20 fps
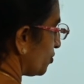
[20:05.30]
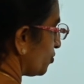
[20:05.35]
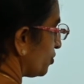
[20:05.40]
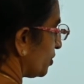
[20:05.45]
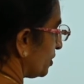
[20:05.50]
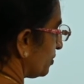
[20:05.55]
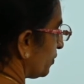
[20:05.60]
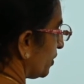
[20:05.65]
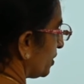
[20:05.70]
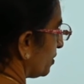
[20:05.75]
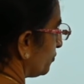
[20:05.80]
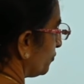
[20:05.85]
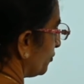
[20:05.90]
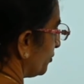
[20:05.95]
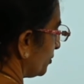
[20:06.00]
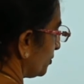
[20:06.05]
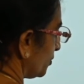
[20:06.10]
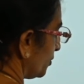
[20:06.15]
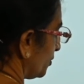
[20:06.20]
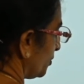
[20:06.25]
to the
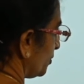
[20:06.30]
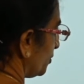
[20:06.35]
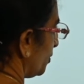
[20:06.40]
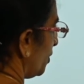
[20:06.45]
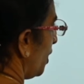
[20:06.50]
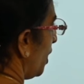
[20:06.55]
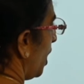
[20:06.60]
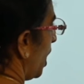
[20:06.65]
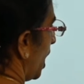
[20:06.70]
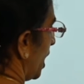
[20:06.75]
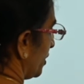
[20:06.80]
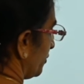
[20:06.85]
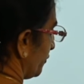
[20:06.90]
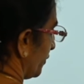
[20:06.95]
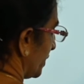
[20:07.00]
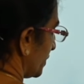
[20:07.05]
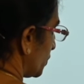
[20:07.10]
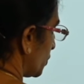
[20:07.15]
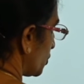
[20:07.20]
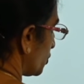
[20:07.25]
fourth row, and
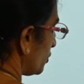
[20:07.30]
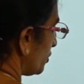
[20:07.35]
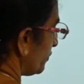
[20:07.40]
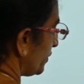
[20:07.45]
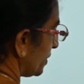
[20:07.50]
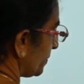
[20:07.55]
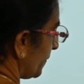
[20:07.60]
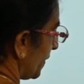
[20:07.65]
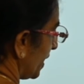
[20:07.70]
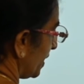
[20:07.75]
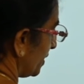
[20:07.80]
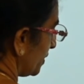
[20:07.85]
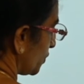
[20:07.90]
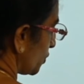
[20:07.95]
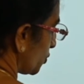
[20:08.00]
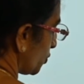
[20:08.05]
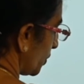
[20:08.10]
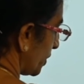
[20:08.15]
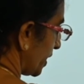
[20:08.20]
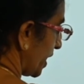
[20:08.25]
first row with minus
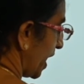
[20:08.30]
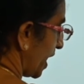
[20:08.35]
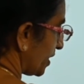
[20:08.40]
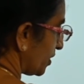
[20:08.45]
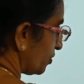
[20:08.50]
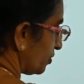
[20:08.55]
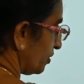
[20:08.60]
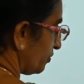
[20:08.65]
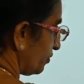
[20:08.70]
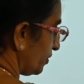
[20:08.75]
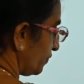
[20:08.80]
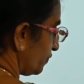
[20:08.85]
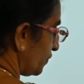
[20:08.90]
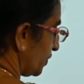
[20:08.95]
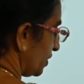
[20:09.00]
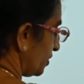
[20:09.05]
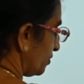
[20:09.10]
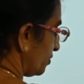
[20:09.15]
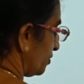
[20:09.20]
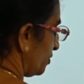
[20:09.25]
2 and add to the fifth
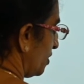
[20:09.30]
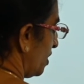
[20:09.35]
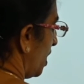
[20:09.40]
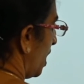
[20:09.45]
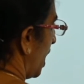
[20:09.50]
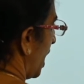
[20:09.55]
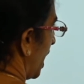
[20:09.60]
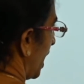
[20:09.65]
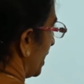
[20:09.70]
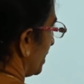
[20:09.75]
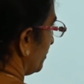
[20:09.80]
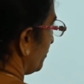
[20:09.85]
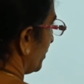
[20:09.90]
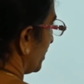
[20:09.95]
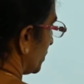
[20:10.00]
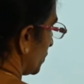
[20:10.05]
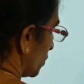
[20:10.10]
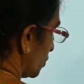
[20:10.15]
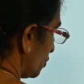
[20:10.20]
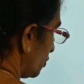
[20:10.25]
row, and
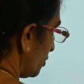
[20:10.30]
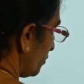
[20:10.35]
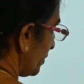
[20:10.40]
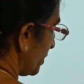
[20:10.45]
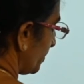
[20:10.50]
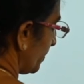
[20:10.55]
first row with